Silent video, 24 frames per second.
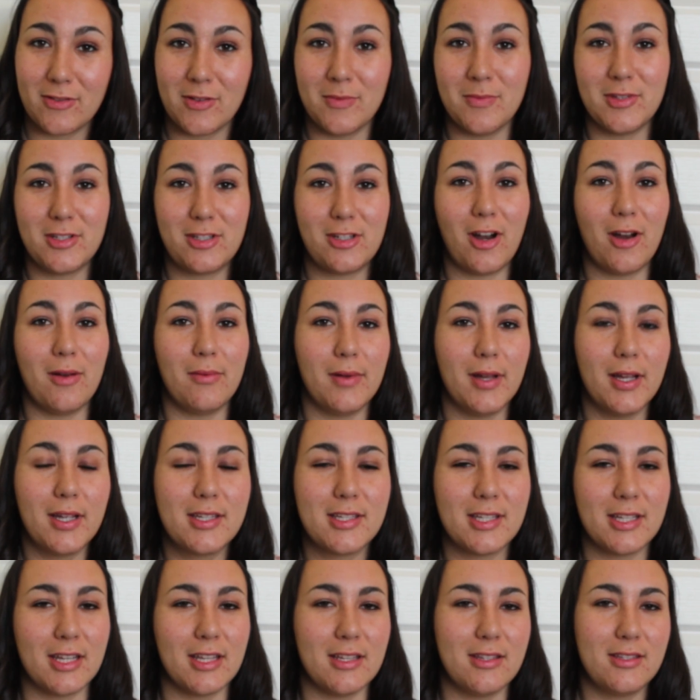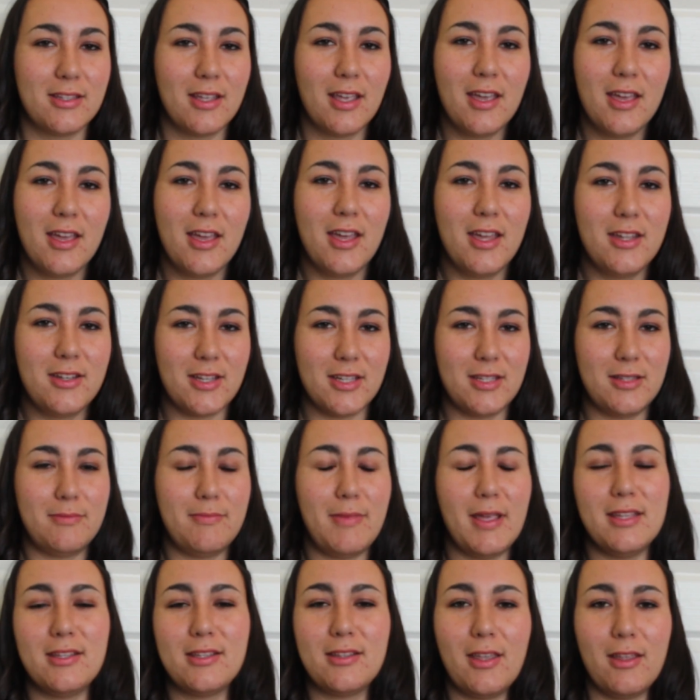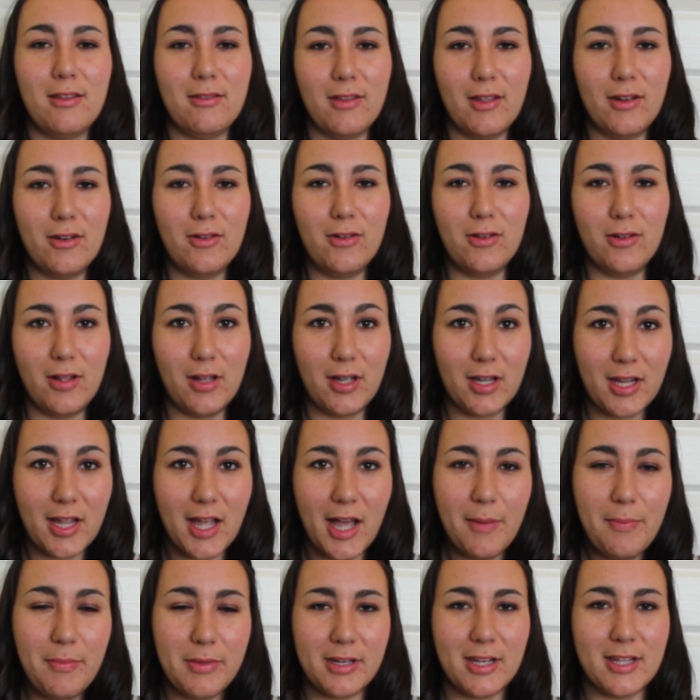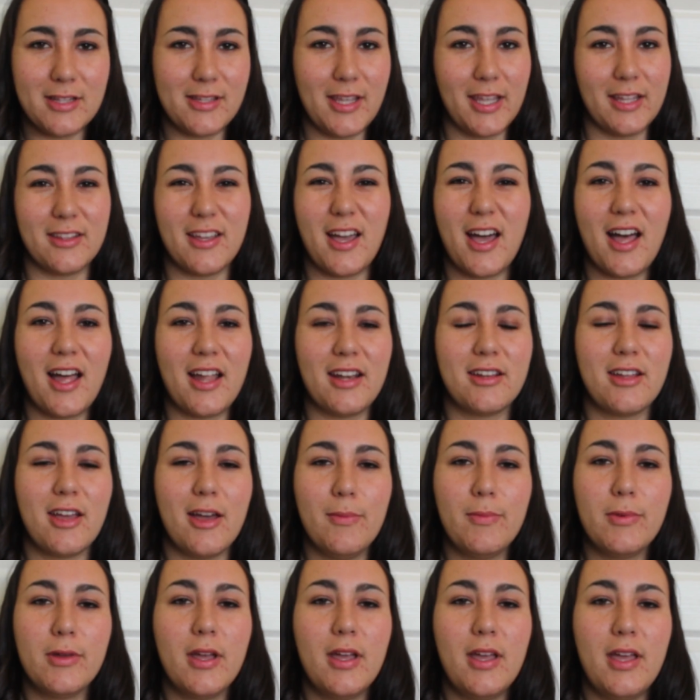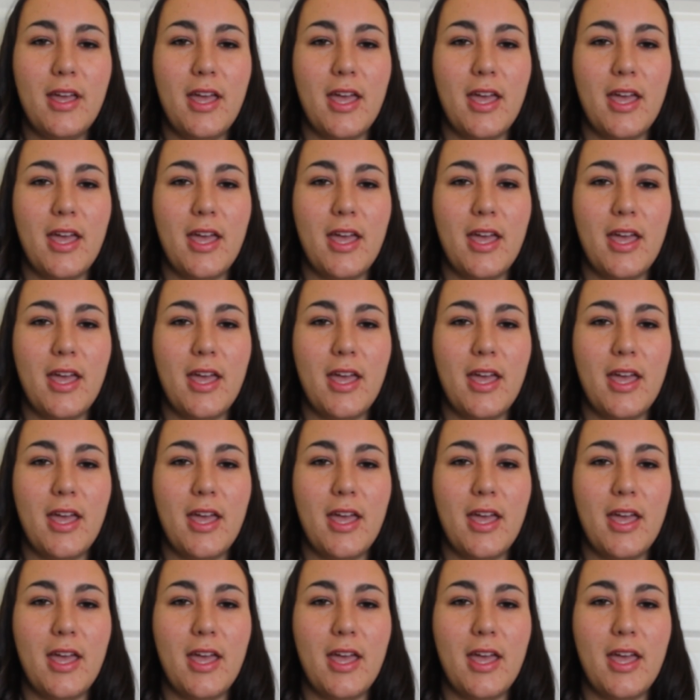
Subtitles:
from Starbucks, and it's just basically a little cup, and it's like the hot cup,